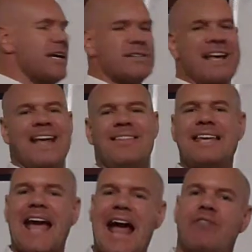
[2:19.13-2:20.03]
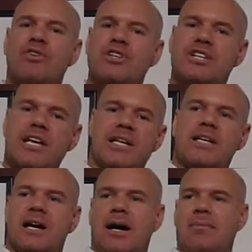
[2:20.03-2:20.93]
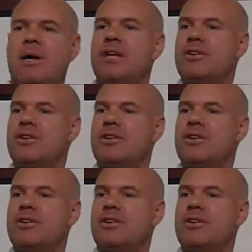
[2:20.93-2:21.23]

is the average income,